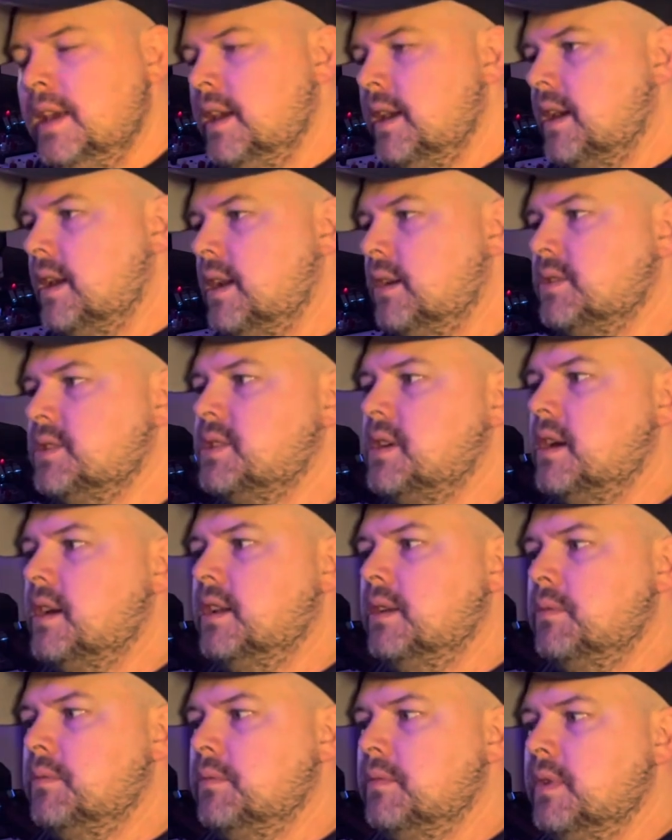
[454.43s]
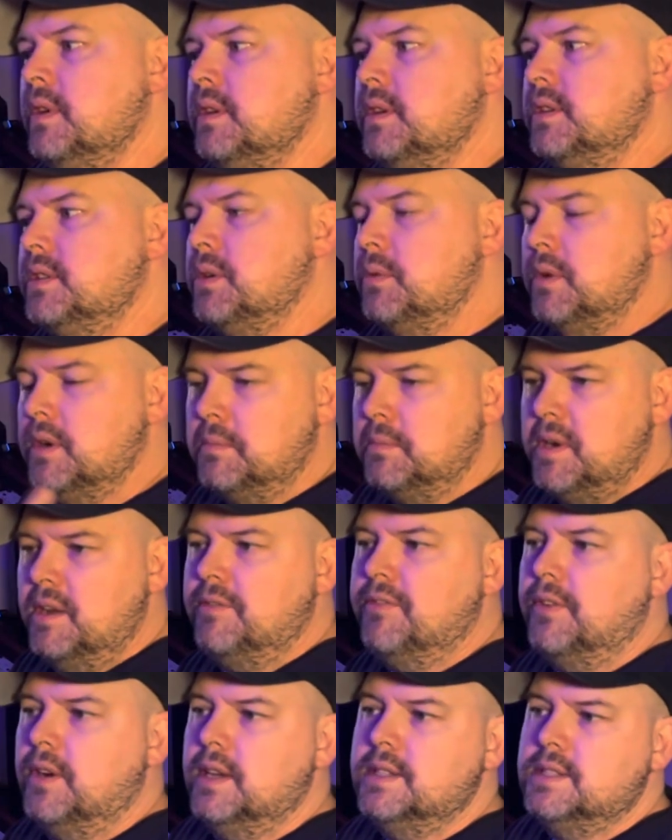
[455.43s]
And I was talking to, to, one of my
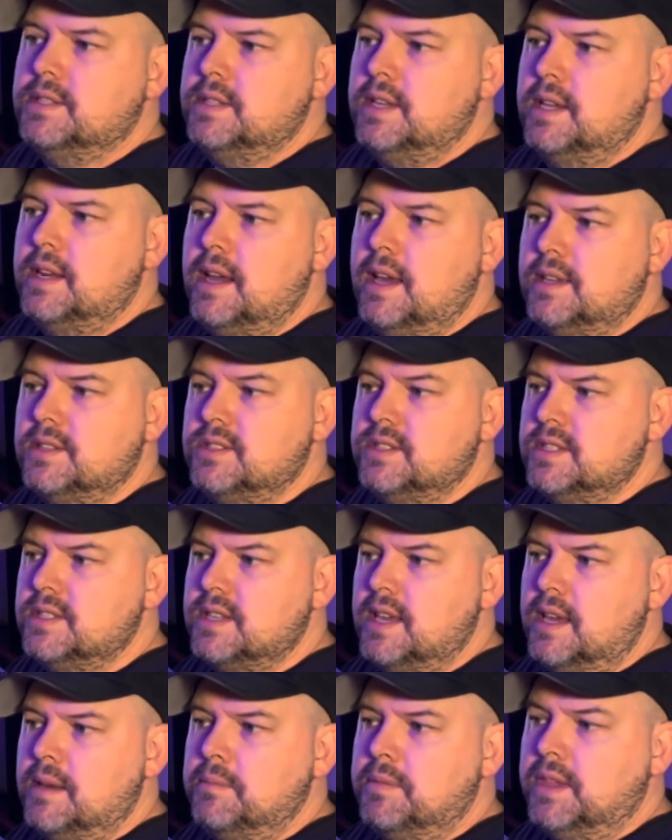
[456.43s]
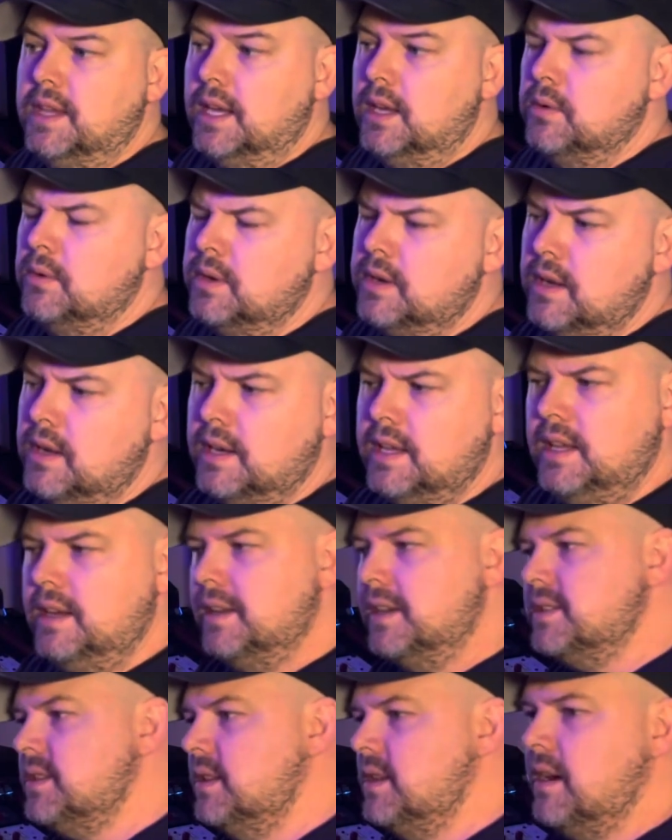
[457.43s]
friends that has the same thing going on. He
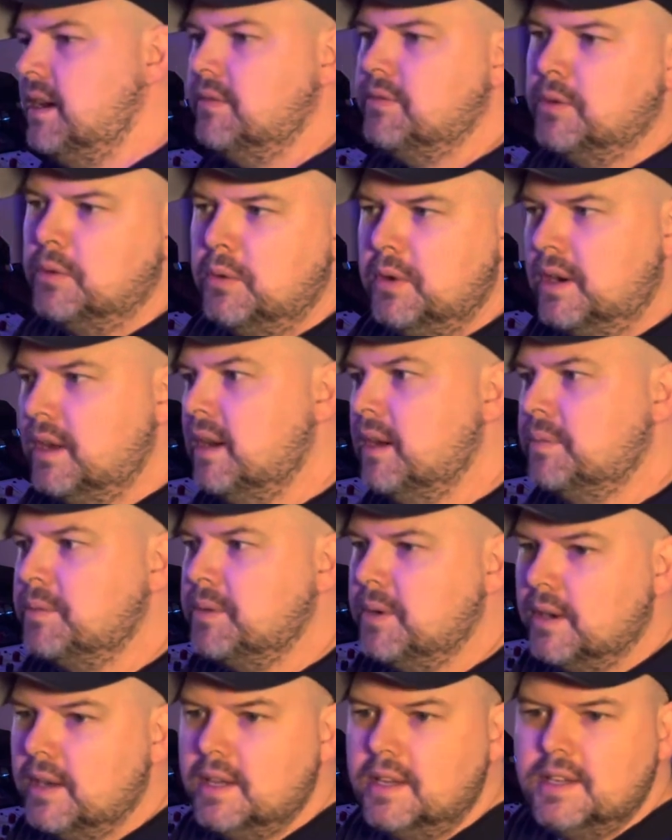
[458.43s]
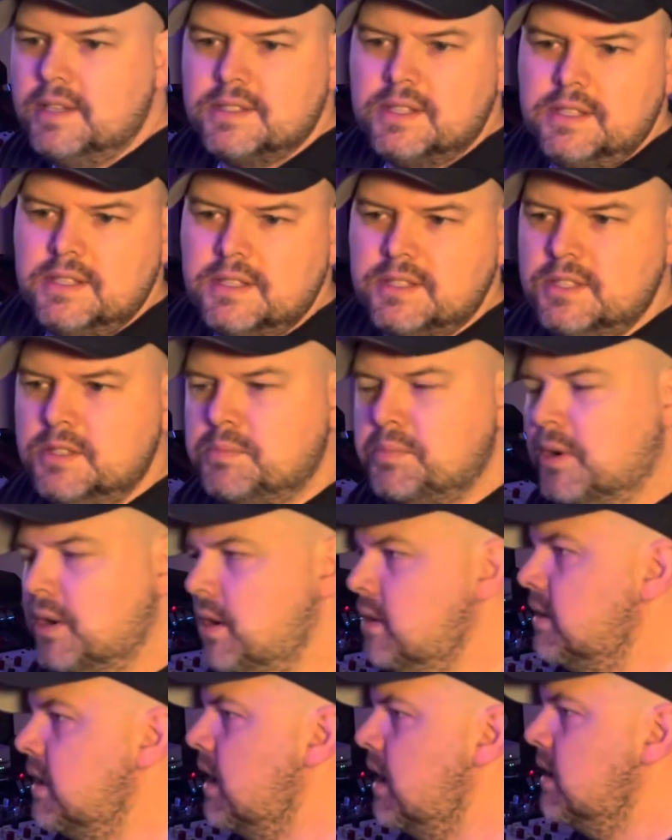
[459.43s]
doesn't ever want to upgrade because this is
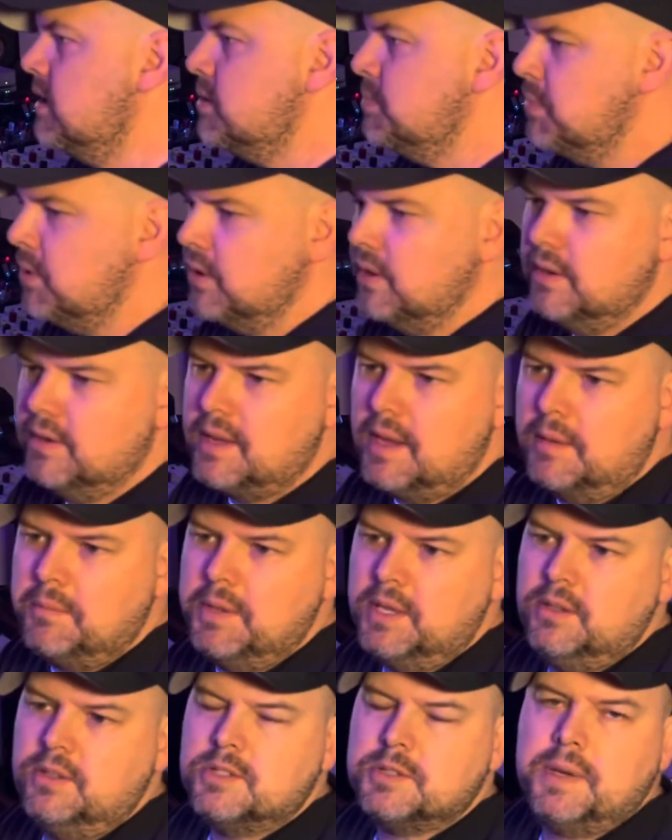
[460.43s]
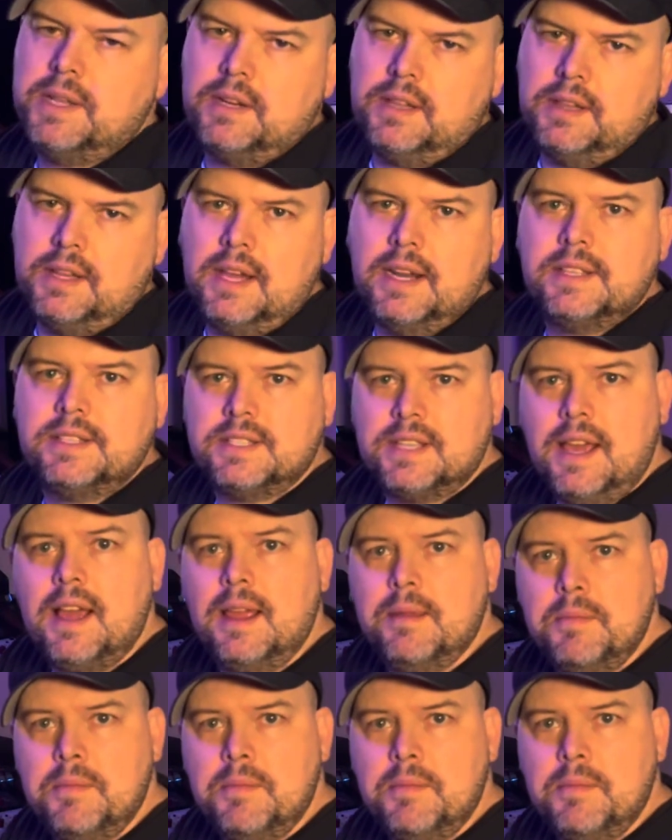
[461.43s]
broke, that is broke. I mean, you spend a lot of time